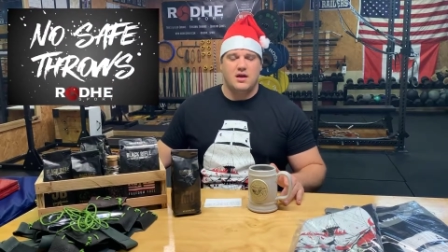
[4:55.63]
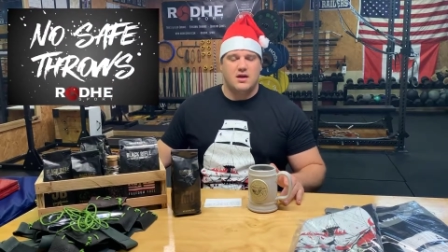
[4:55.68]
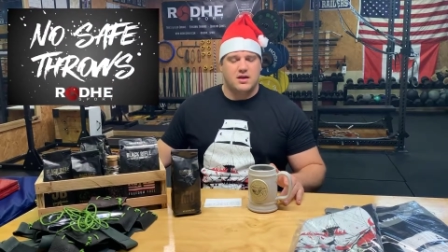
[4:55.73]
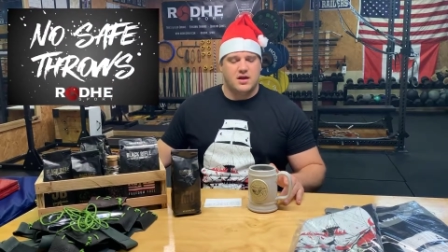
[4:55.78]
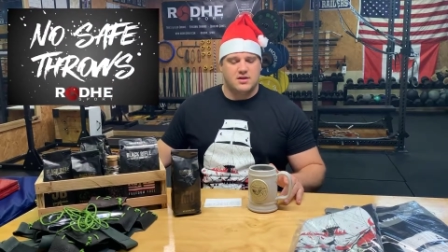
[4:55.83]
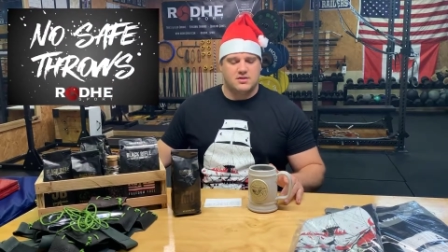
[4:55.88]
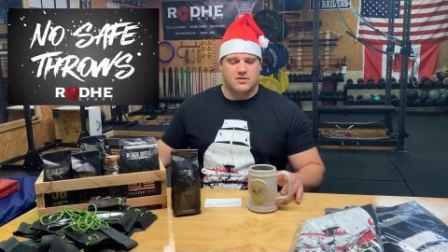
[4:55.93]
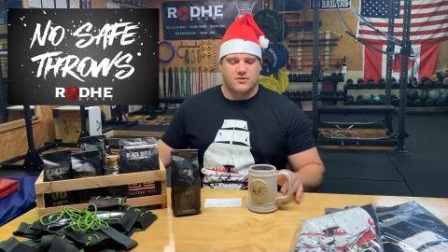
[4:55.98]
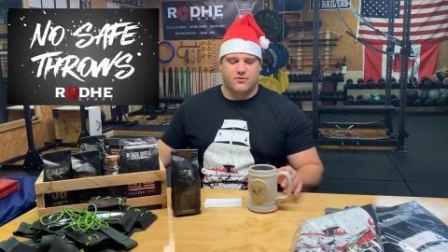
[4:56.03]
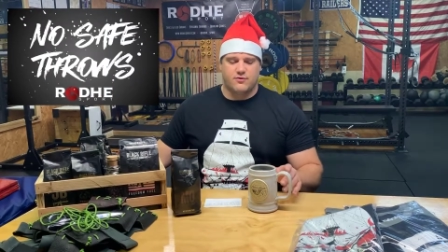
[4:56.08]

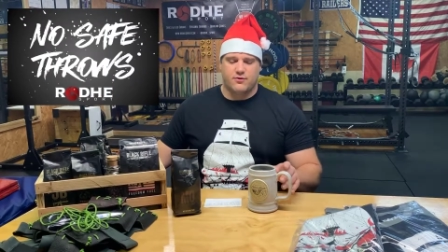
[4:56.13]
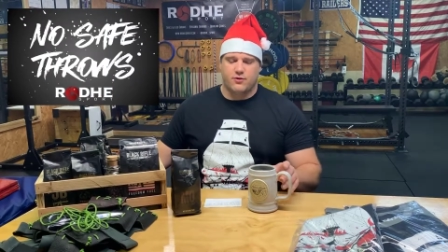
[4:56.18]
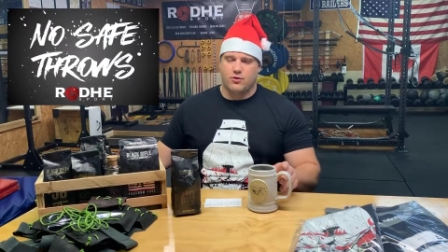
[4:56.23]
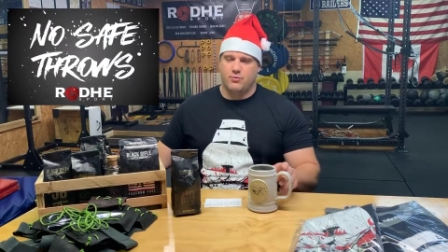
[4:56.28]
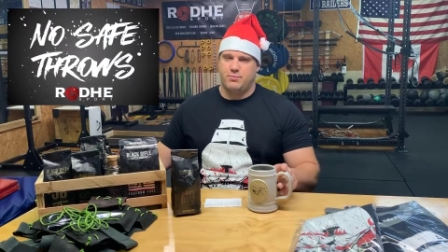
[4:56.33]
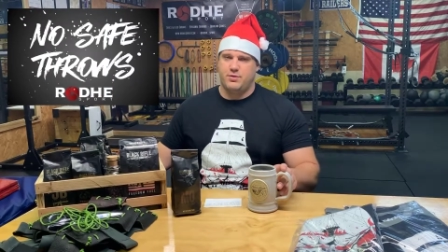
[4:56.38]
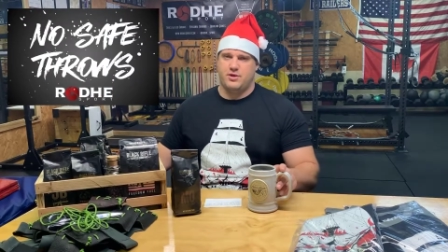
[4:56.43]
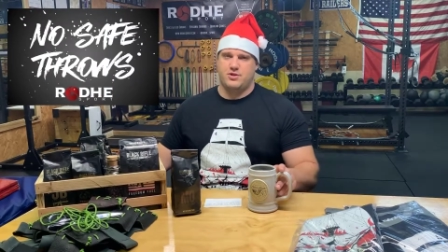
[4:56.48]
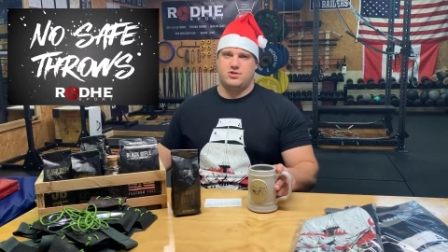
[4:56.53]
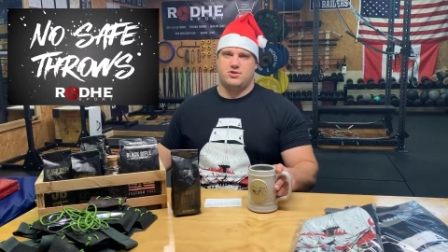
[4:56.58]
It's a full
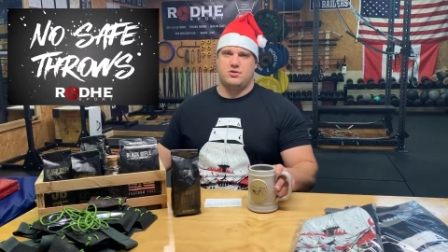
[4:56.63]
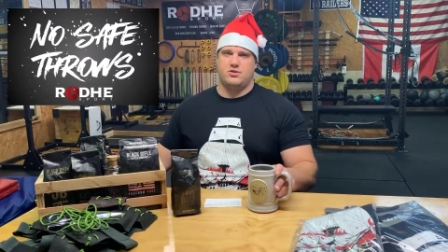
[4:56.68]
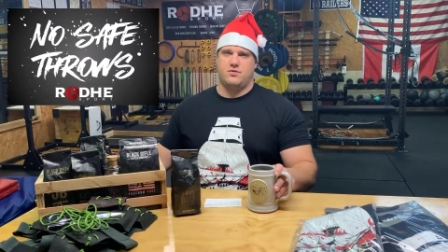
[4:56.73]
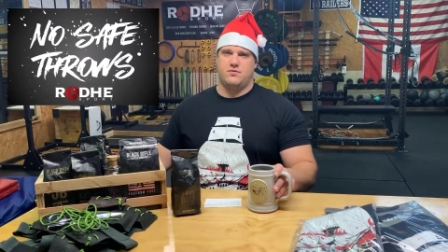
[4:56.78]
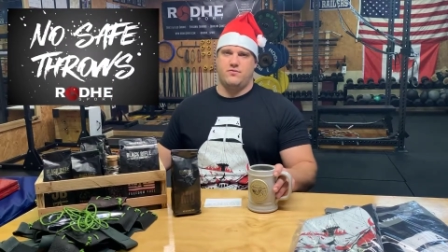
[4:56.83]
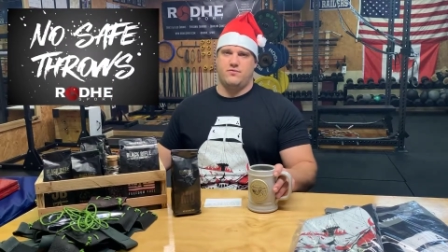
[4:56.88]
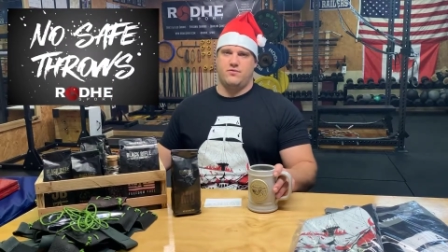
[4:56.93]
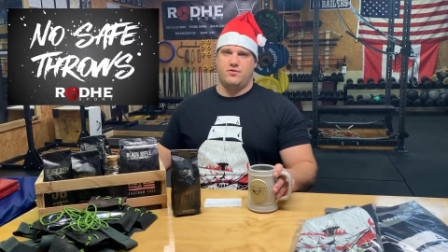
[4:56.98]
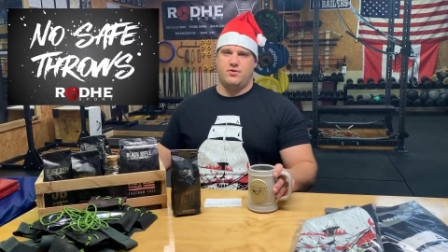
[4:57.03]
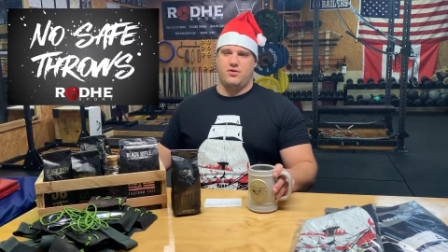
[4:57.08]
picture
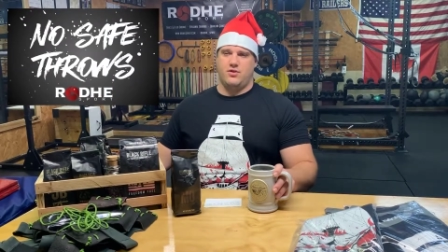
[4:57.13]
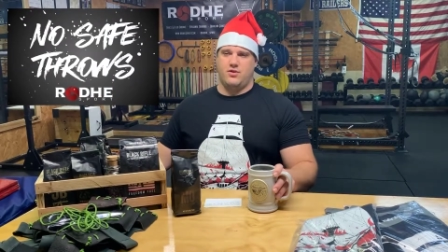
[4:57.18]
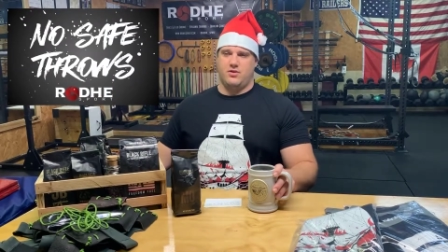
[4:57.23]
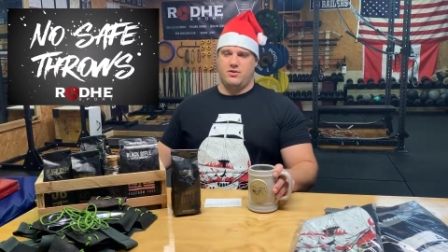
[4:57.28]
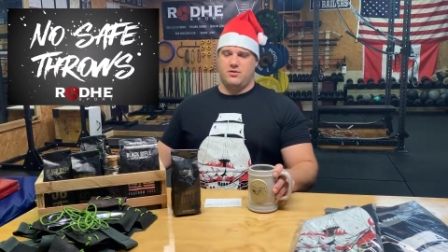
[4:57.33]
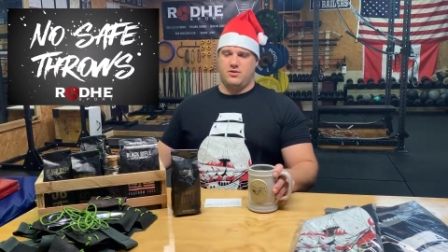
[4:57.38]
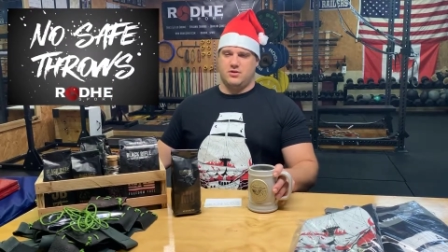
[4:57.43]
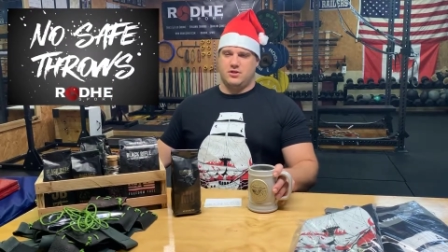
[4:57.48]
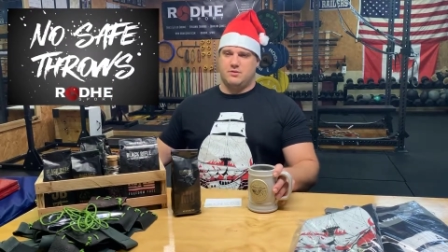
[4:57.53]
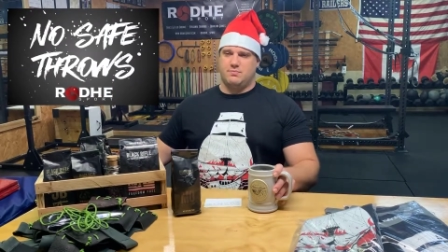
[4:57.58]
for
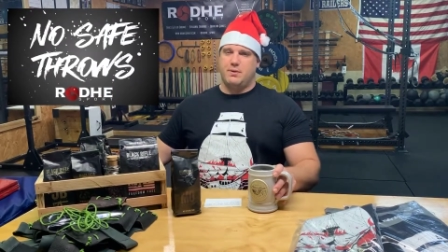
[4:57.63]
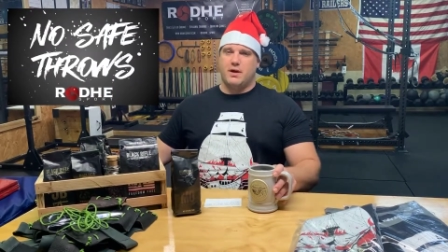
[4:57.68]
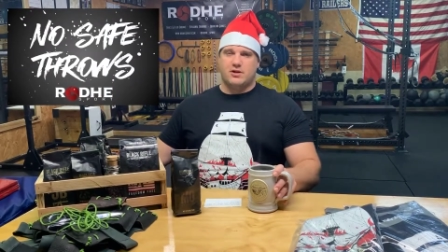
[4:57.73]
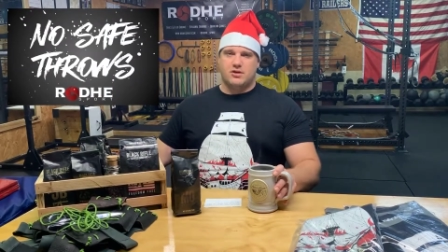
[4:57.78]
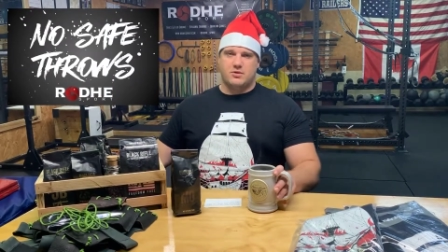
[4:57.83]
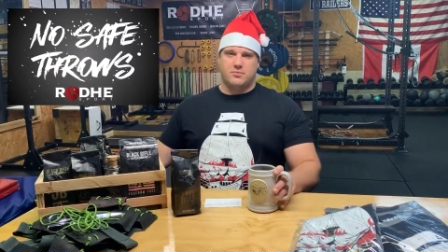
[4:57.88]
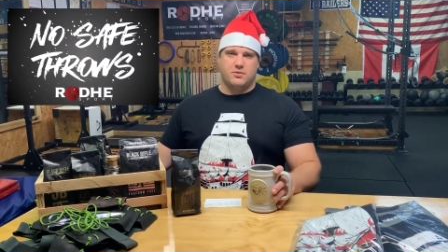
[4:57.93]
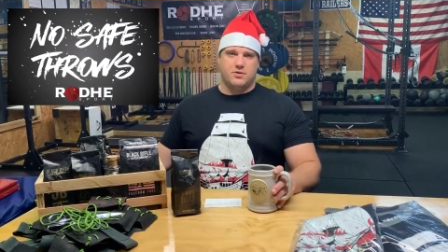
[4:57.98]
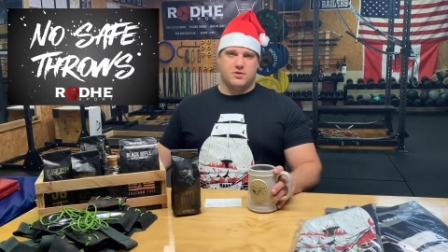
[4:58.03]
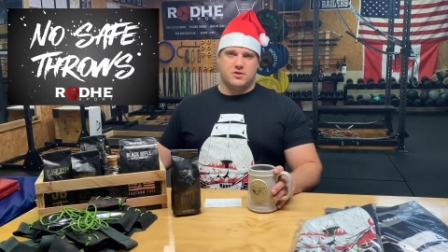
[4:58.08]
the
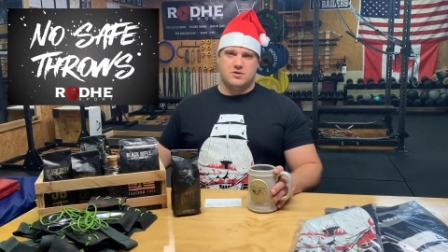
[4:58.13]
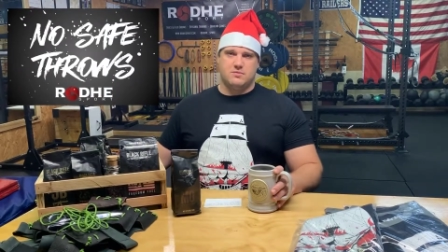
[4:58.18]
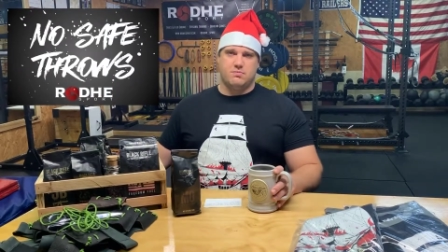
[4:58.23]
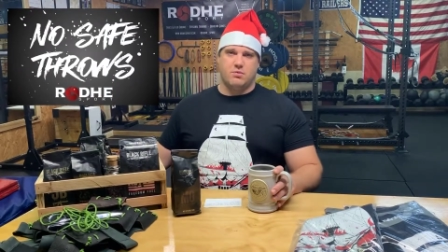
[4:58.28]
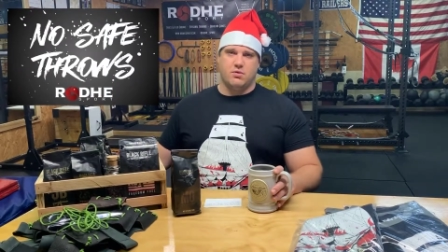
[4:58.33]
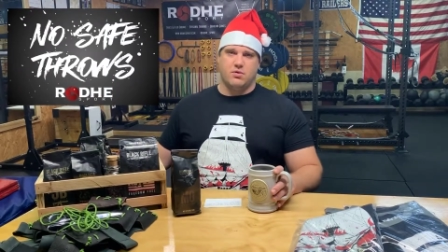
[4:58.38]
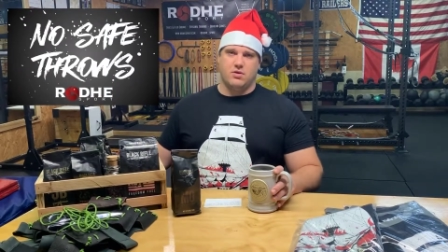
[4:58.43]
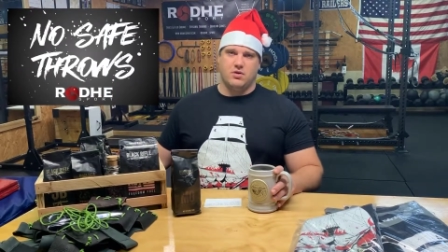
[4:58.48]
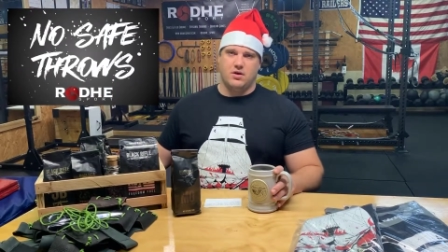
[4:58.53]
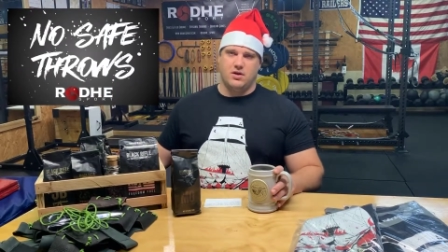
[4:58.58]
spectrum of the
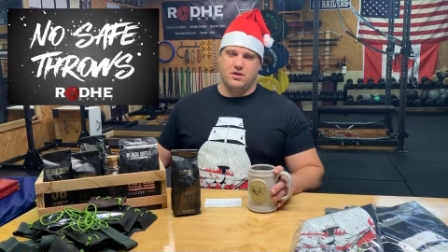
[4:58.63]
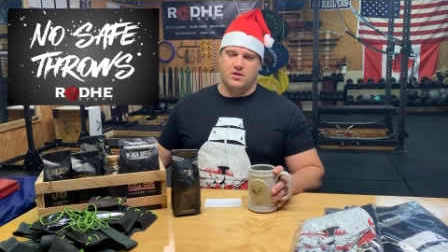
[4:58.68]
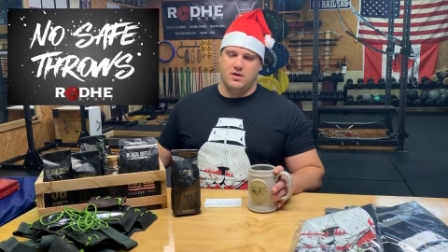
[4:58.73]
sport,